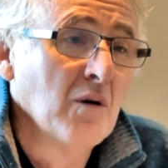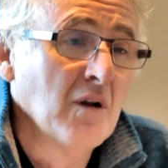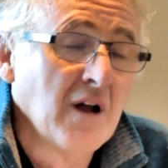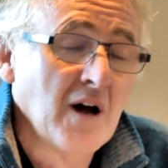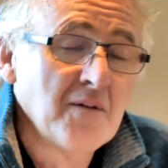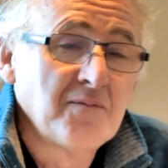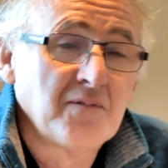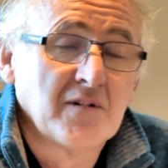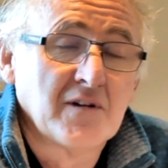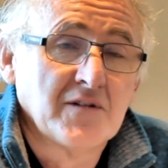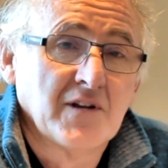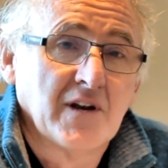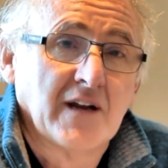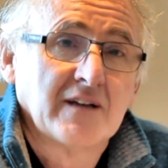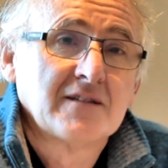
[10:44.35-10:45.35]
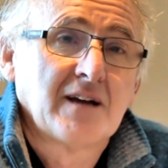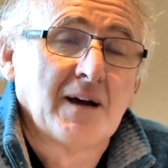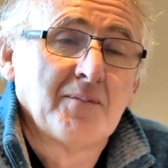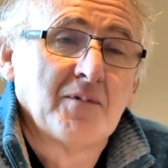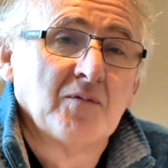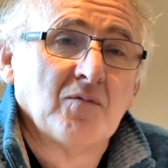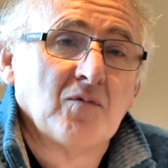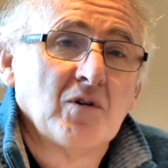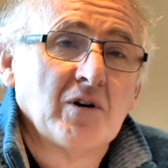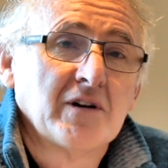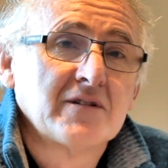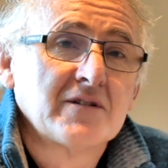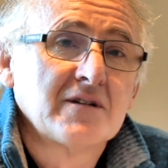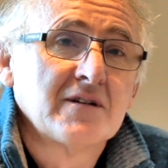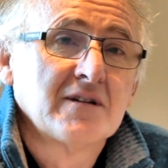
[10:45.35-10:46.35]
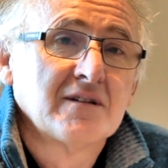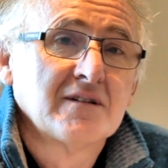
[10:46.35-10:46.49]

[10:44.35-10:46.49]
hopefully in the next couple of weeks.